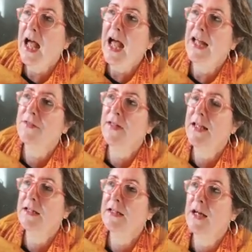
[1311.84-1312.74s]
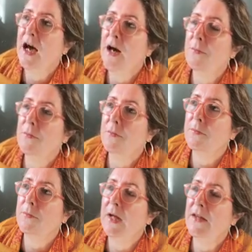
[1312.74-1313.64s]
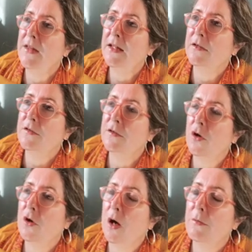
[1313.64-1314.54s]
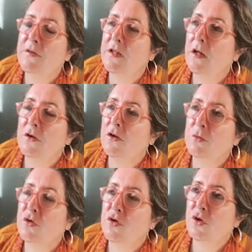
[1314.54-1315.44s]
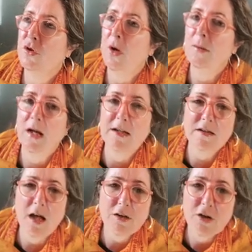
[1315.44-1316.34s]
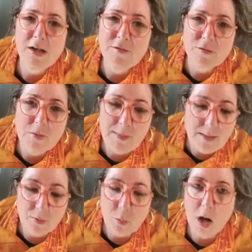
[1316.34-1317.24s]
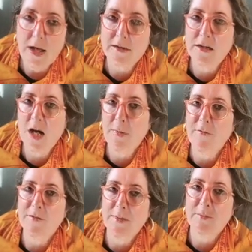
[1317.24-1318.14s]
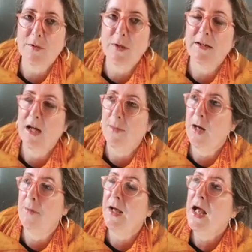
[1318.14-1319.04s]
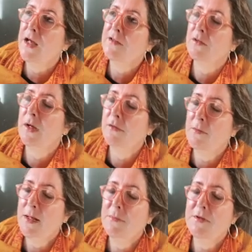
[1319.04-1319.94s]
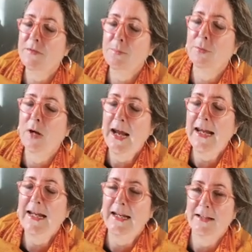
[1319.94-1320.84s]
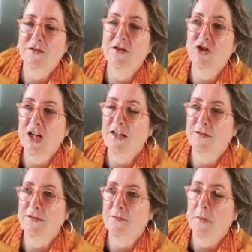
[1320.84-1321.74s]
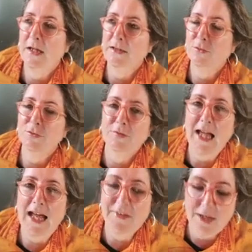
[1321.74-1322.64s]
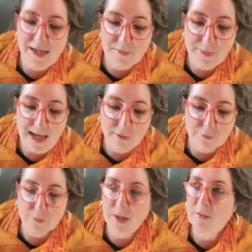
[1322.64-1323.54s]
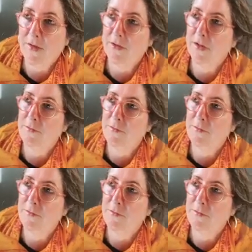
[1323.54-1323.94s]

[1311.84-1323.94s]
And then so I was thinking, I don't know what to do. And I don't even remember why it had come up for me, but it had come up. So I remember praying to Jesus in my little flat that I had in Paris, or my rather nice